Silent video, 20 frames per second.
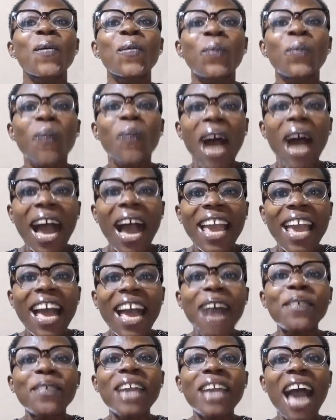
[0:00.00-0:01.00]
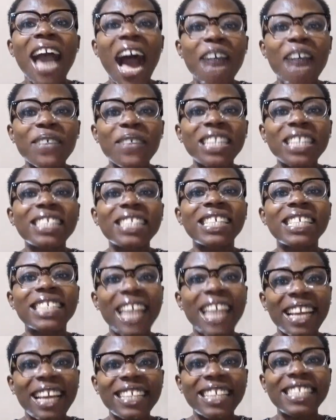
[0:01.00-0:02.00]
Why are we having
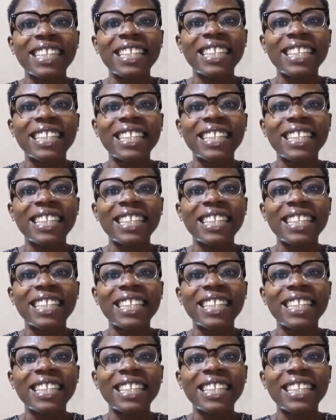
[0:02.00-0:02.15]
today's